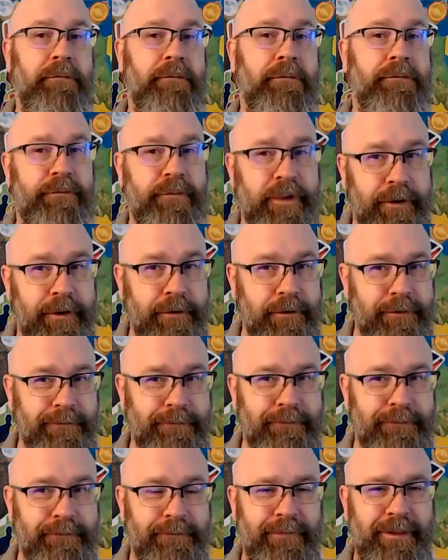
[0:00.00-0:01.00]
Fear.
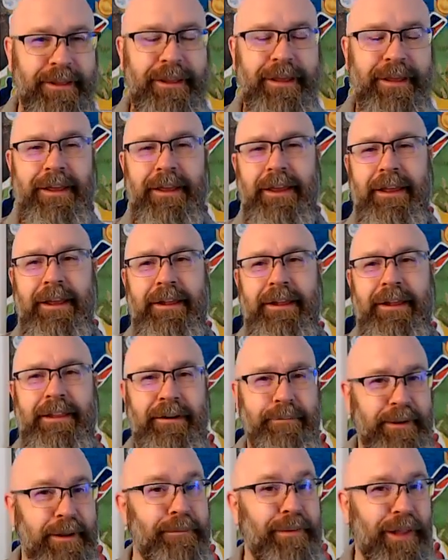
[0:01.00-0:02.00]

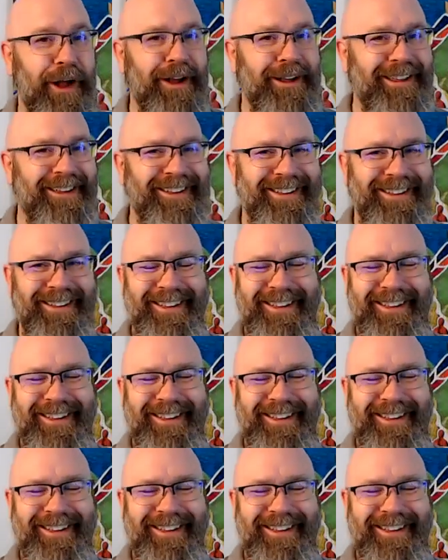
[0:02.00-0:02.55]
That'd be a block.